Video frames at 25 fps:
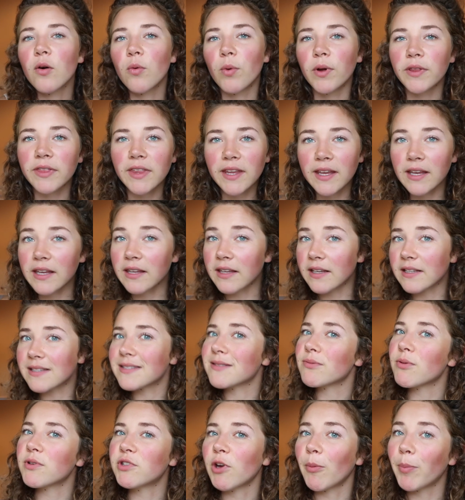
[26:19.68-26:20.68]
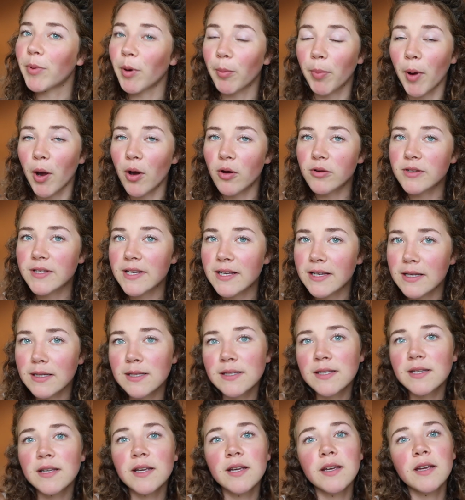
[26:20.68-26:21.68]
One thing is switch up your
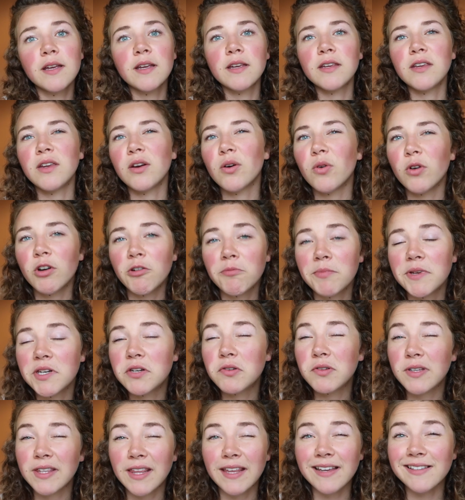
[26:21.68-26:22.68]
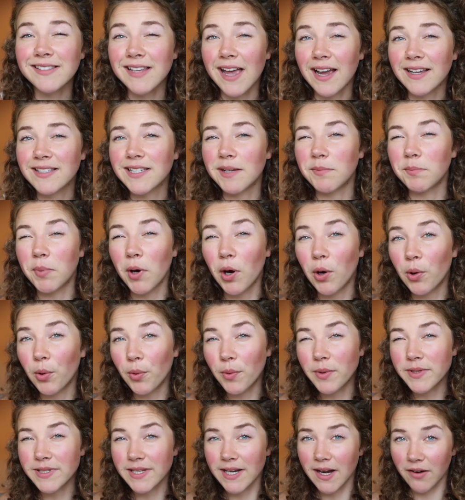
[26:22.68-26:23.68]
poses. You don't want to be doing the exact same
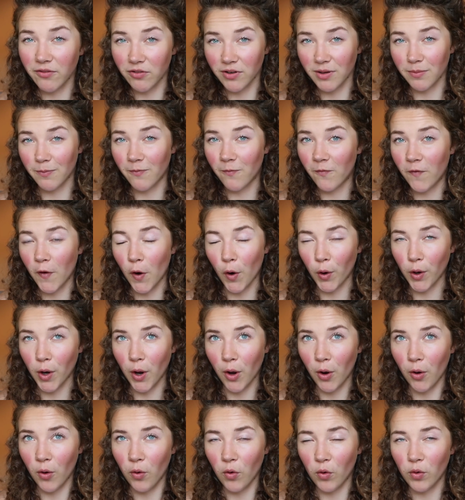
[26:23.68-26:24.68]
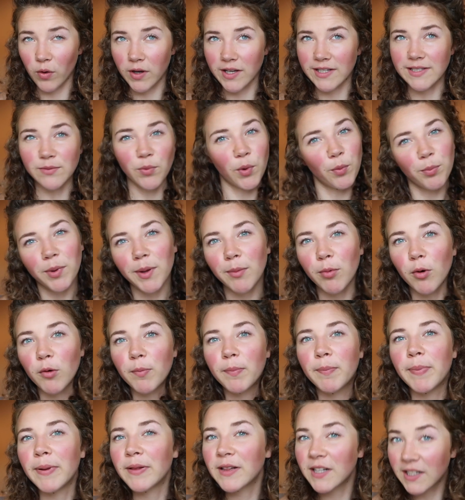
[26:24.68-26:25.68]
pose in every photo, because when
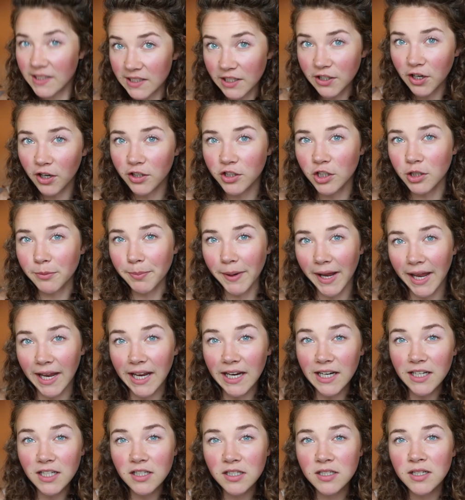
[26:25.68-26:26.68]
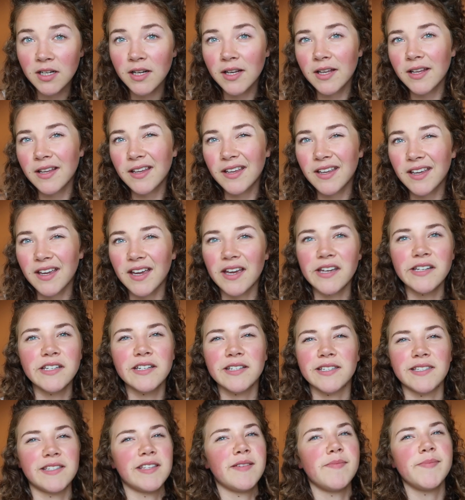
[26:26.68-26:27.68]
people click on your page, it
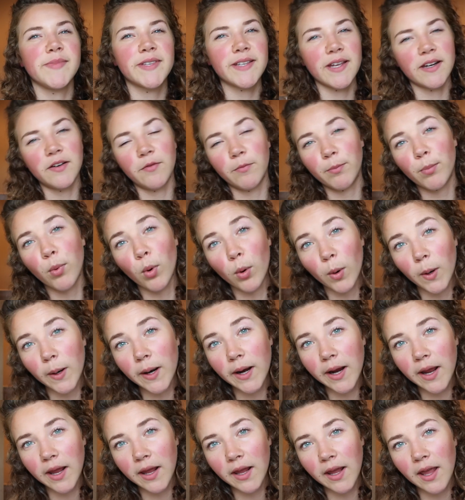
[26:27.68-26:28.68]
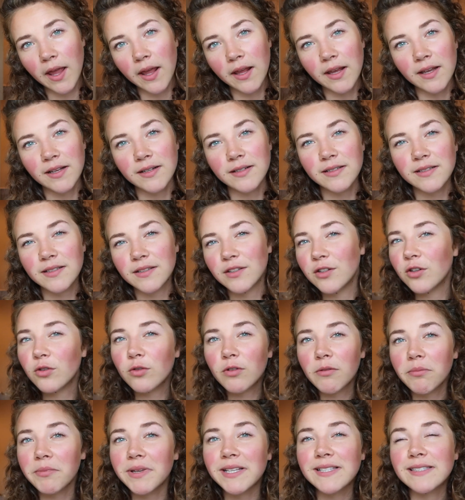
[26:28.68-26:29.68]
just seems kind of boring, and you
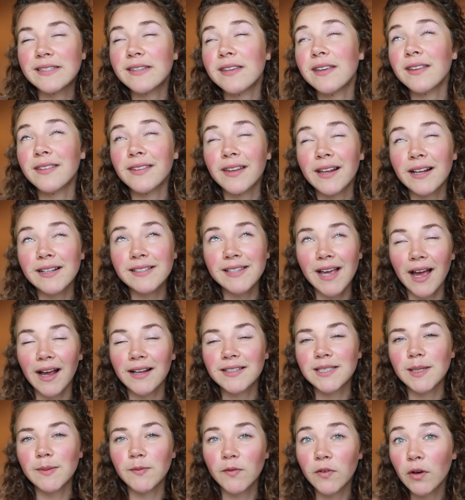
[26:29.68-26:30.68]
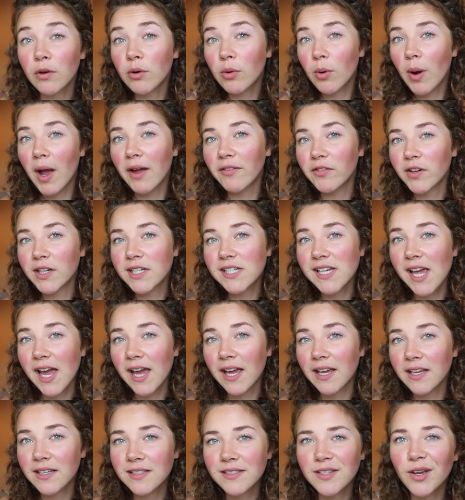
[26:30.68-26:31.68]
don't want to be seeing the exact same photo every
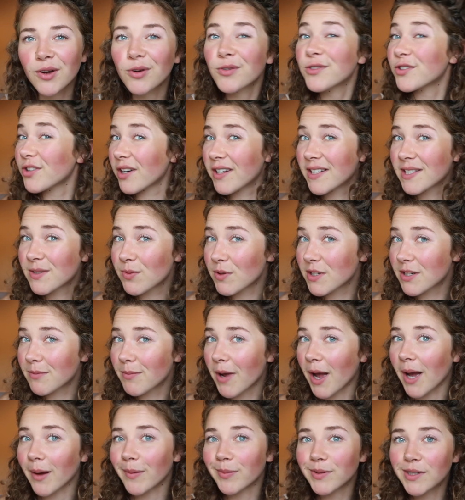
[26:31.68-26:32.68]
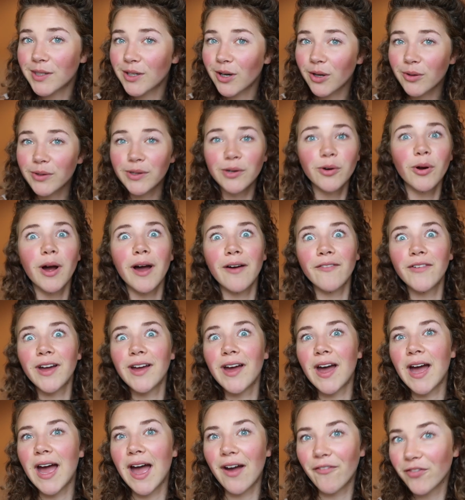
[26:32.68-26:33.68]
day. So try to switch them up. You know, you don't
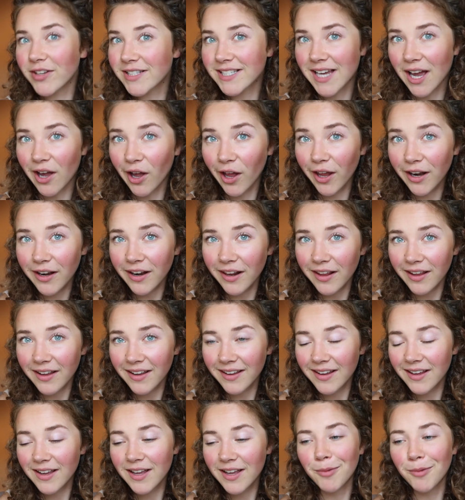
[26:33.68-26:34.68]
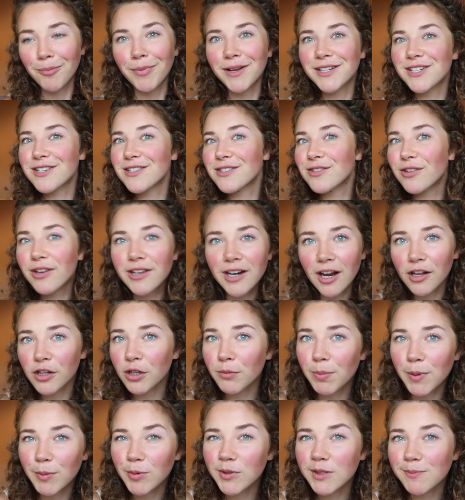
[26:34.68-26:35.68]
have a ton, but just look at
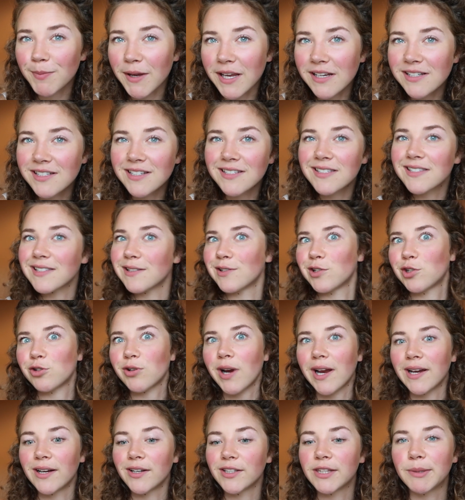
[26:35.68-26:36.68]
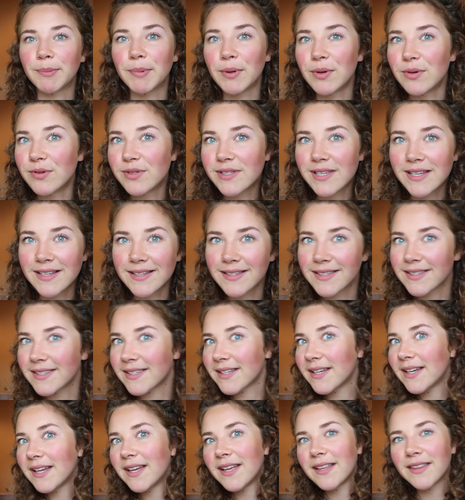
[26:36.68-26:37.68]
other people's pages and try out the
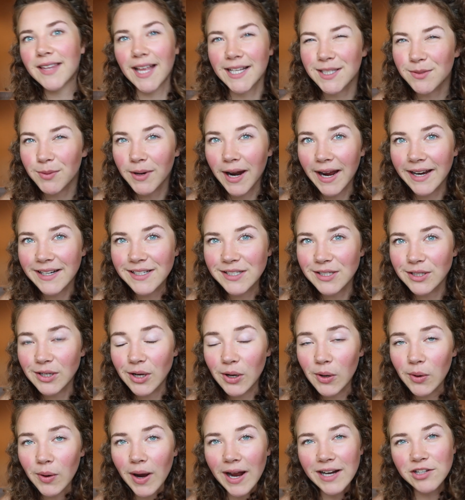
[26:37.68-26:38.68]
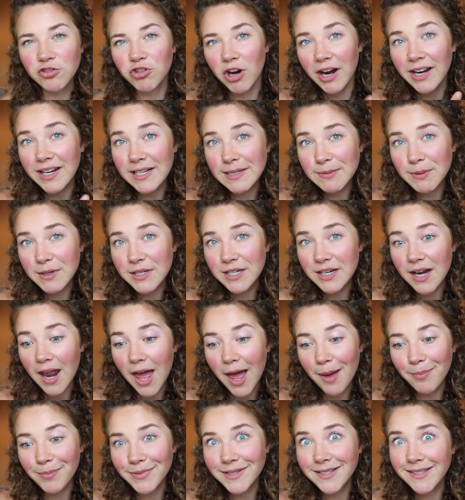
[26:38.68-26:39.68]
poses. That's what I do. I try to switch it
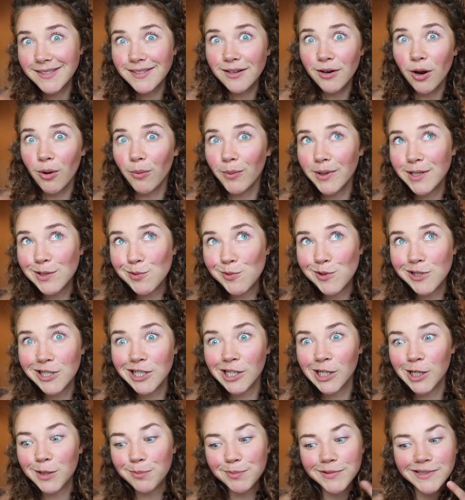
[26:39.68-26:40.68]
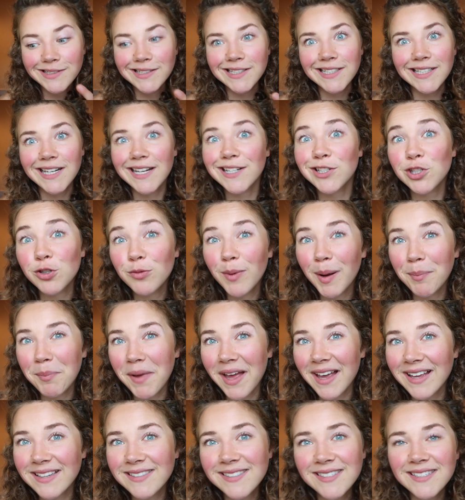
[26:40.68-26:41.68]
up. Doesn't always work, but I do my
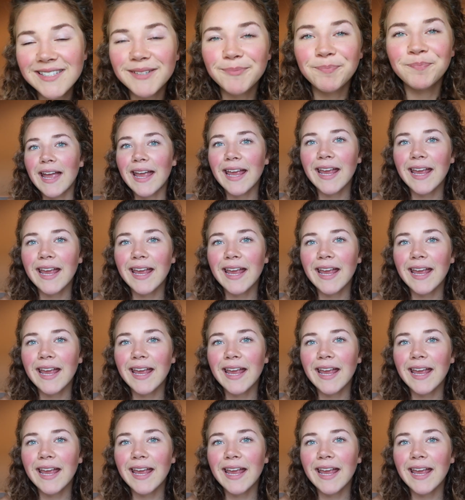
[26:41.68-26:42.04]
best.